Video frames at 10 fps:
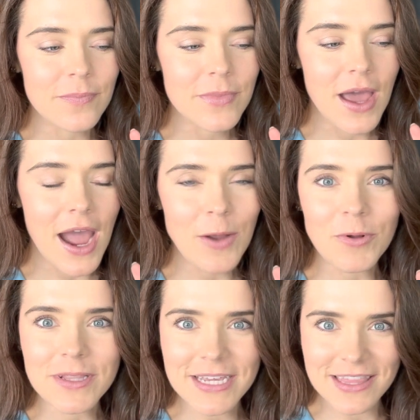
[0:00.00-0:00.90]

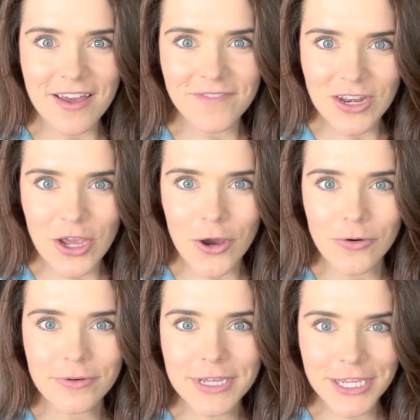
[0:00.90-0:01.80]
I will link
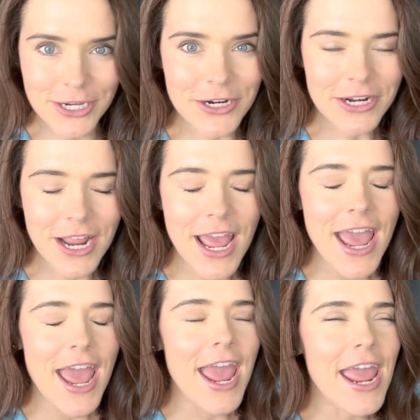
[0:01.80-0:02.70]
that video
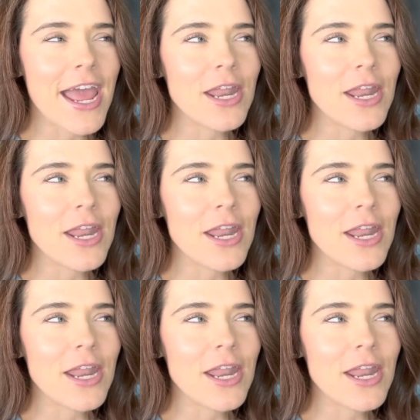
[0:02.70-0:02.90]
here,